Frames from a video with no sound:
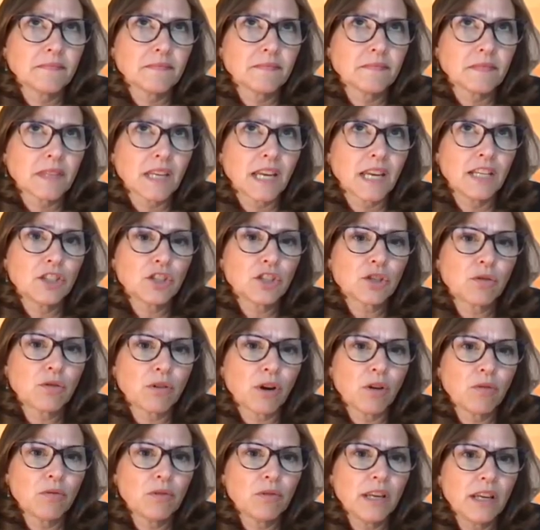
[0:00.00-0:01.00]
it's
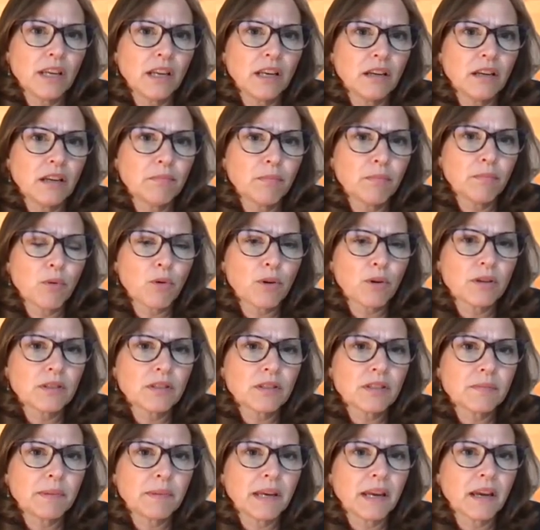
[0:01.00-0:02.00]
grown in
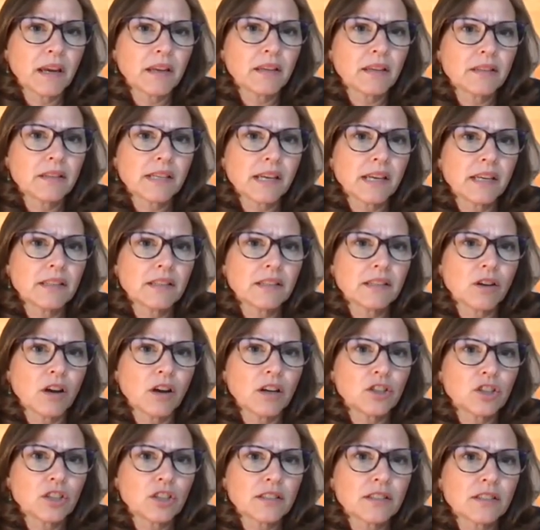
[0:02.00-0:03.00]
importance because it's
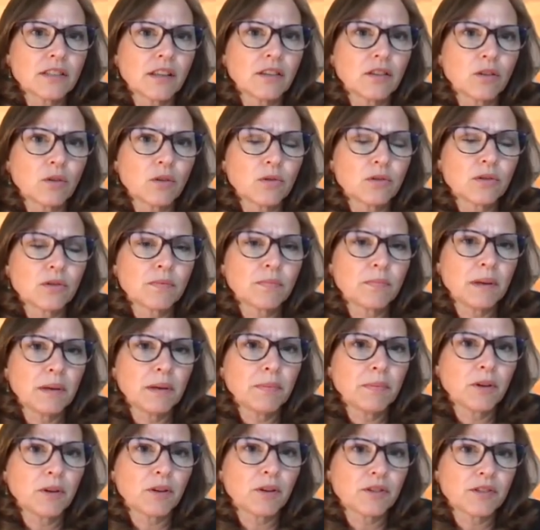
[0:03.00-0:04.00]
not just that those
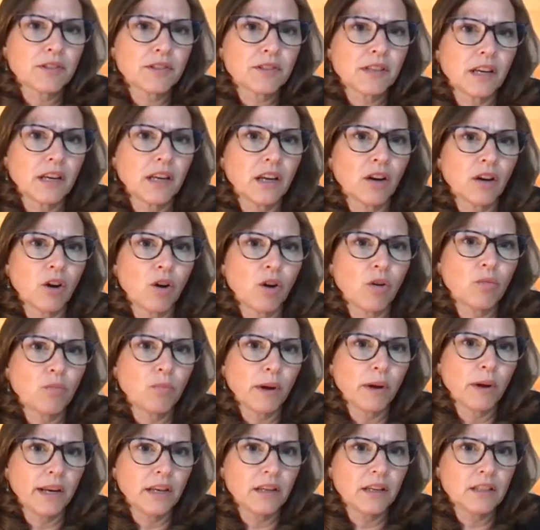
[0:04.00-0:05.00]
people are sitting at home
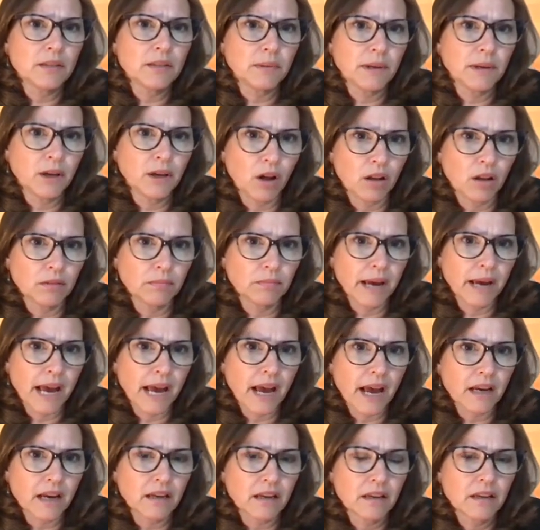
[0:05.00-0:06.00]
waiting to be called
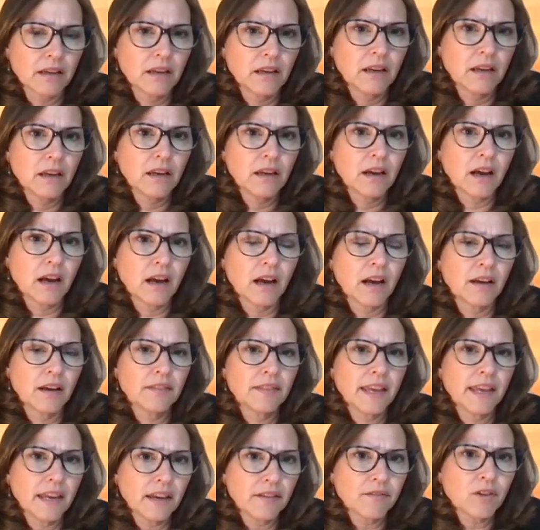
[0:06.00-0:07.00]
back.
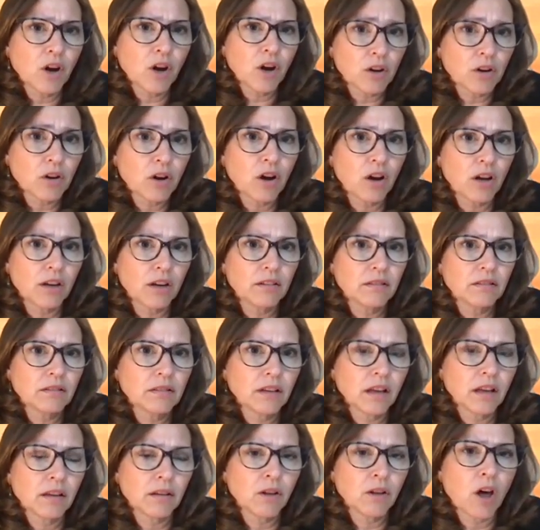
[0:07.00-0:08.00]
They have gone on.
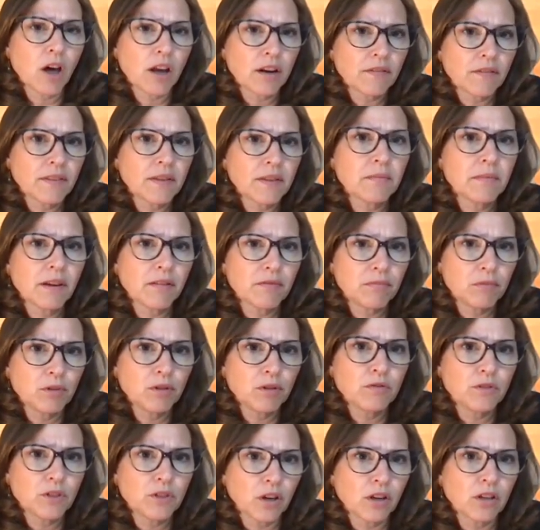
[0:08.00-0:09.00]
A lot of them have
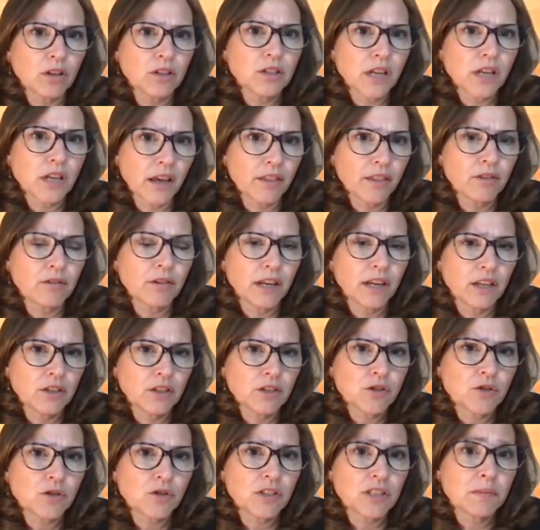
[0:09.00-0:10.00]
moved on to other
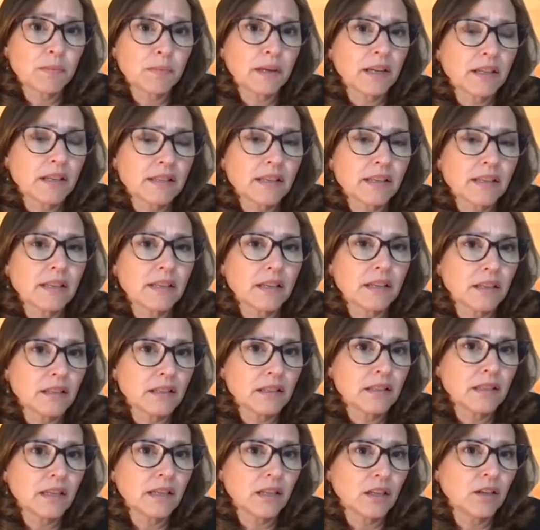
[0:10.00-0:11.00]
industries because they
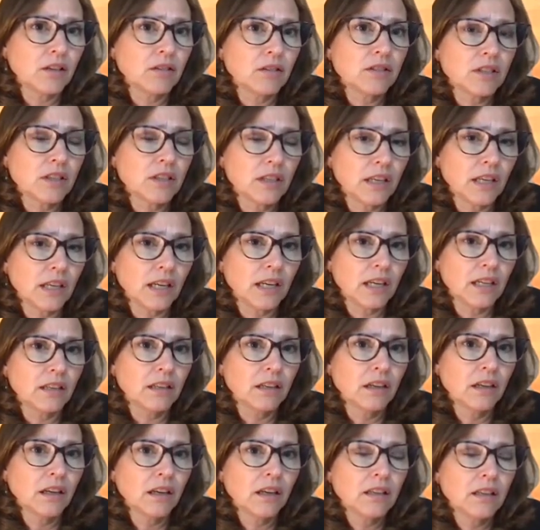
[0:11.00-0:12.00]
continue to need
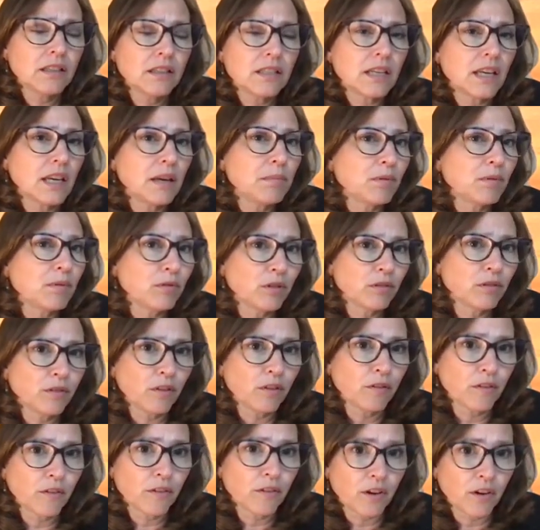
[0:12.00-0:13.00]
to keep a roof
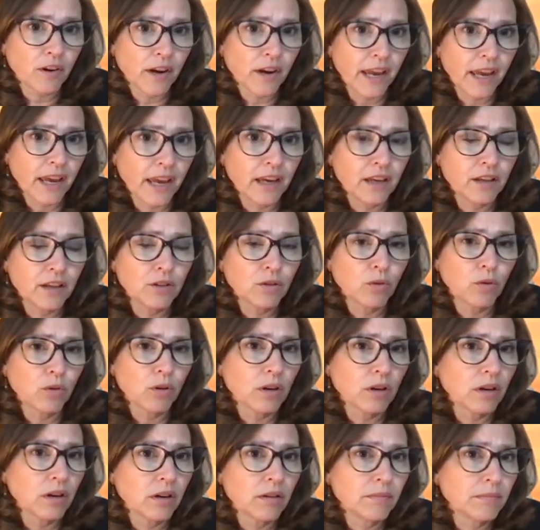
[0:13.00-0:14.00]
over their head
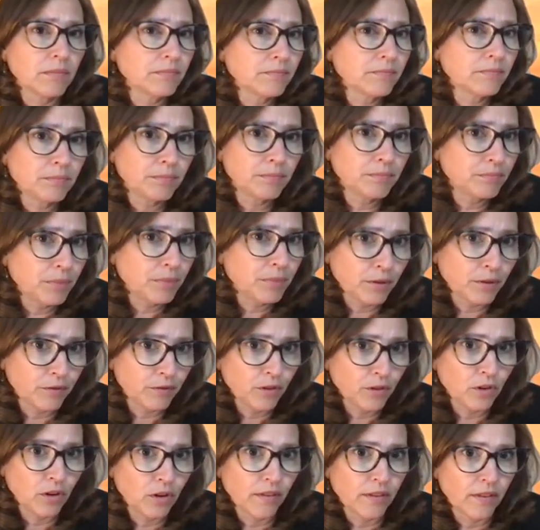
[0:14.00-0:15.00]
or put
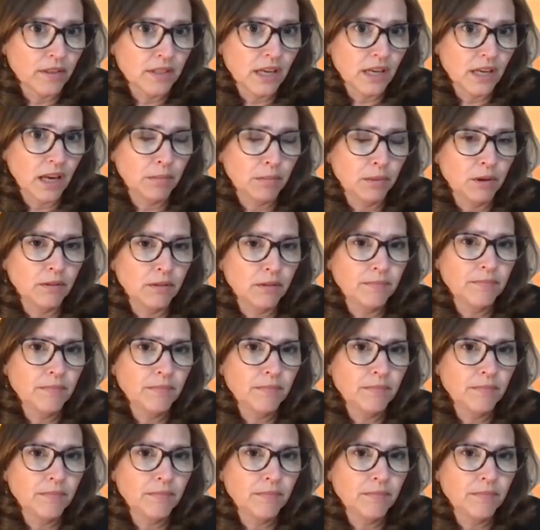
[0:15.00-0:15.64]
food on the table.